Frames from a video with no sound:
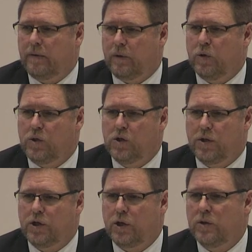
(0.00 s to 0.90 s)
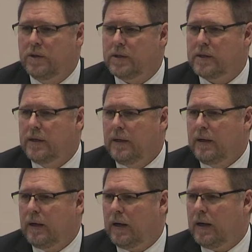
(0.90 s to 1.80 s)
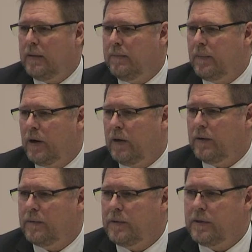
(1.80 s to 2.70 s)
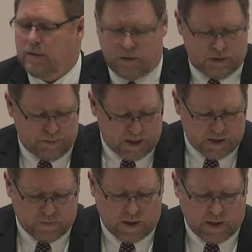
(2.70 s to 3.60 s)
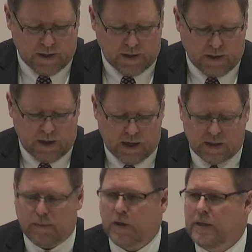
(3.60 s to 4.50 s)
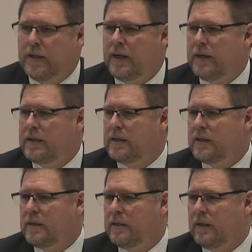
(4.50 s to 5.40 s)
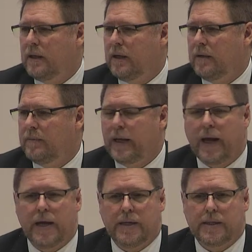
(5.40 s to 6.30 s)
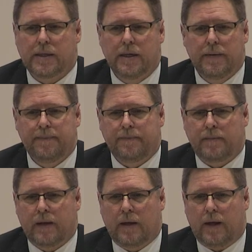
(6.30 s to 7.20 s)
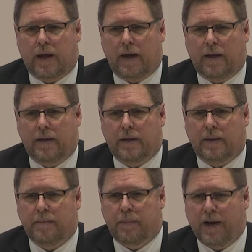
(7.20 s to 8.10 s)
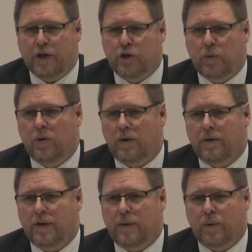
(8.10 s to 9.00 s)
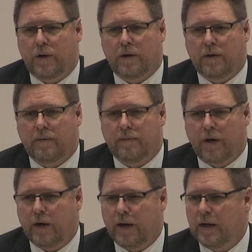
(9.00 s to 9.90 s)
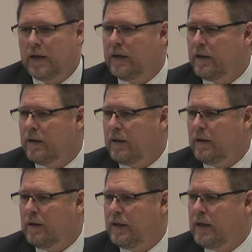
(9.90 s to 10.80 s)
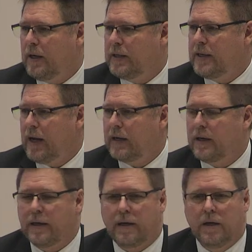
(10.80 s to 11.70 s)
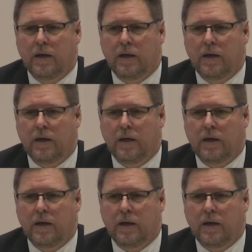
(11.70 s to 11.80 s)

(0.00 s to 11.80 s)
whose students are specified in the Yazzie Martinez case, and make sure that we're very clear on exactly